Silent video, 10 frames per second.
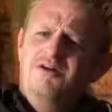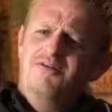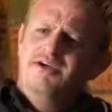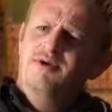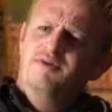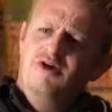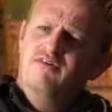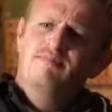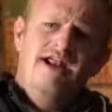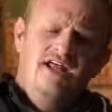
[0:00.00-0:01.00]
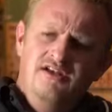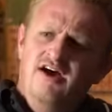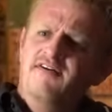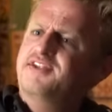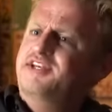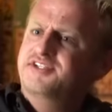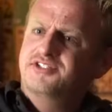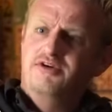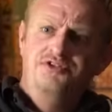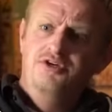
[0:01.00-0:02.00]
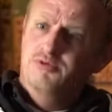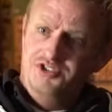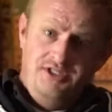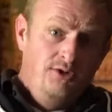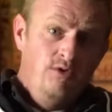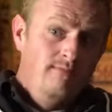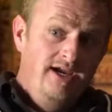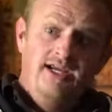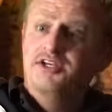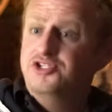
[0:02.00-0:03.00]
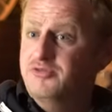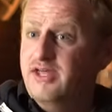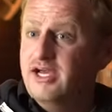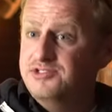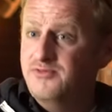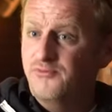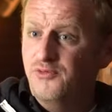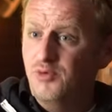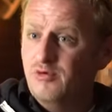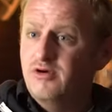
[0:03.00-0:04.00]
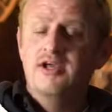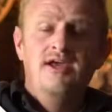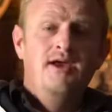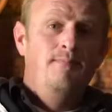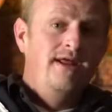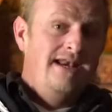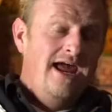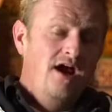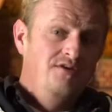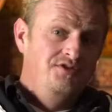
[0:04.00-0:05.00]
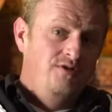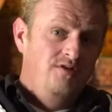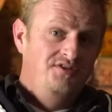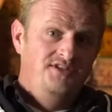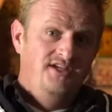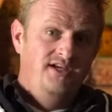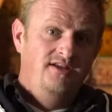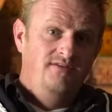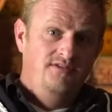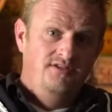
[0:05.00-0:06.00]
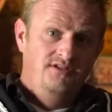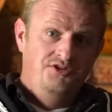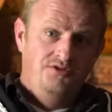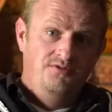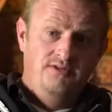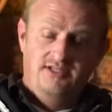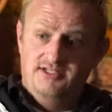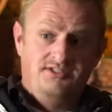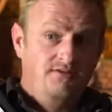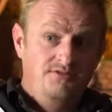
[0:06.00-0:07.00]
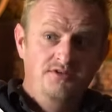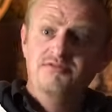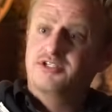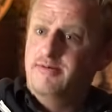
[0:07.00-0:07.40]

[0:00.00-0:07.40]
I'm going to give me a Rover, but I love the Disco two, which they quit making in two thousand four. But now you're starting to see the, two, the Disco twos